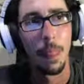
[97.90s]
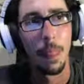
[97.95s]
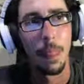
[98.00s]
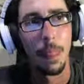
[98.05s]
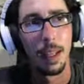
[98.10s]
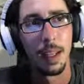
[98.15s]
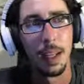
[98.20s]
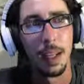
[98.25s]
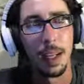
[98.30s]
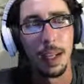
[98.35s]

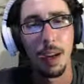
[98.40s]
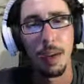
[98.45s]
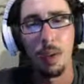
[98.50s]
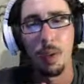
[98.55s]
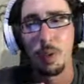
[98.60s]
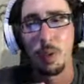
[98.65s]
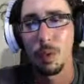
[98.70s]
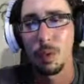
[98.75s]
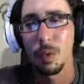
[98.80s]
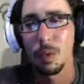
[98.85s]

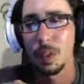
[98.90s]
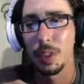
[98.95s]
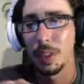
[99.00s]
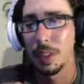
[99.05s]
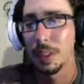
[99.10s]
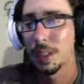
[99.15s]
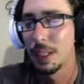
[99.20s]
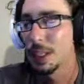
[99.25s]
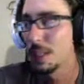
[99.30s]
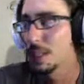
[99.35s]
Now,
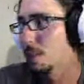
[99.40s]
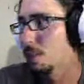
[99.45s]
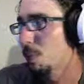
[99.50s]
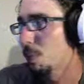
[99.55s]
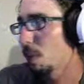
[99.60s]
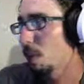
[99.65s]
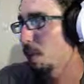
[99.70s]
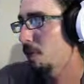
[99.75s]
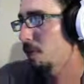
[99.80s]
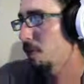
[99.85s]
since this is
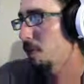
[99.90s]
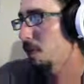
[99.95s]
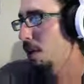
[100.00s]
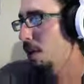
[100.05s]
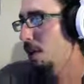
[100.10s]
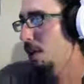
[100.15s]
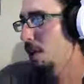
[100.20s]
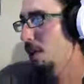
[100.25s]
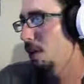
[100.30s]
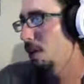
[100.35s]
more of a
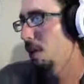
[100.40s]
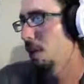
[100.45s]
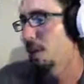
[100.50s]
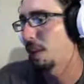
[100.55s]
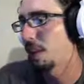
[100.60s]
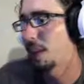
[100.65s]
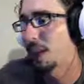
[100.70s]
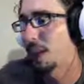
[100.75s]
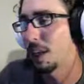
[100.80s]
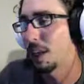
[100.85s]

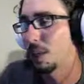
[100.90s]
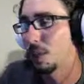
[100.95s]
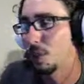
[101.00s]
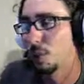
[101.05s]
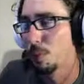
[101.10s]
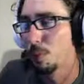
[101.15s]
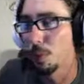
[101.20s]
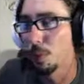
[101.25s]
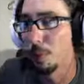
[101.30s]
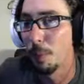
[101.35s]
thing
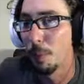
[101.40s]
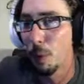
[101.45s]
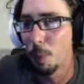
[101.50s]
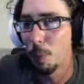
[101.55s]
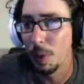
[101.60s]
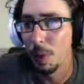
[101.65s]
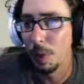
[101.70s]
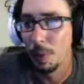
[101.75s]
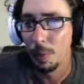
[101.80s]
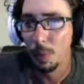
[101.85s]
to promote
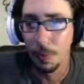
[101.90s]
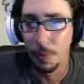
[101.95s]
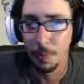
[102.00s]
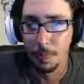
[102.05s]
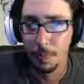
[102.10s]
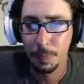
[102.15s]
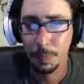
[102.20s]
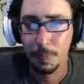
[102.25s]
people,